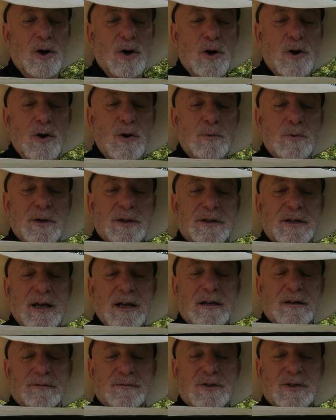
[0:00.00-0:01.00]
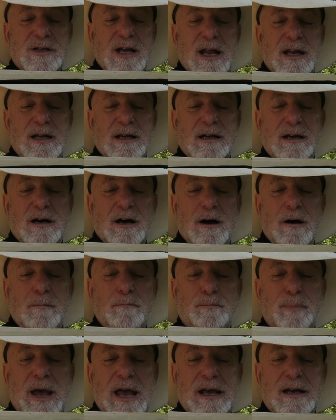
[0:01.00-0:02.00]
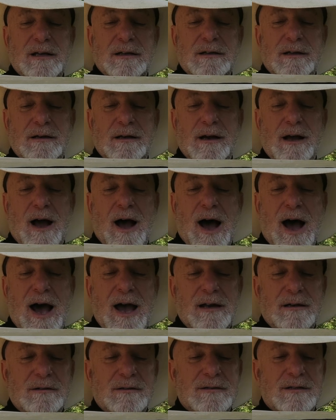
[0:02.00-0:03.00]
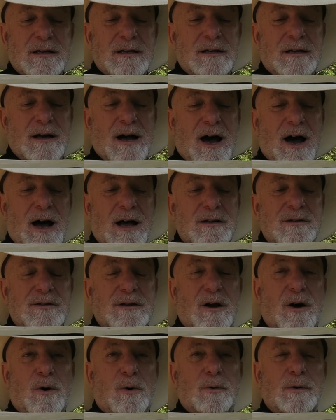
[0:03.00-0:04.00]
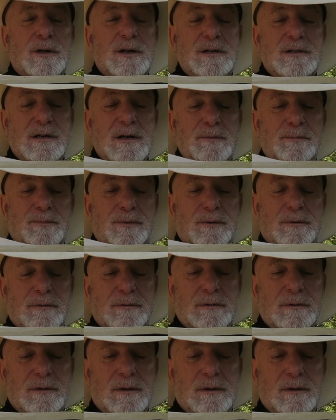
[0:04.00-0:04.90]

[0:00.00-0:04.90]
Who would think of setting up pagan idols in God's holy temple?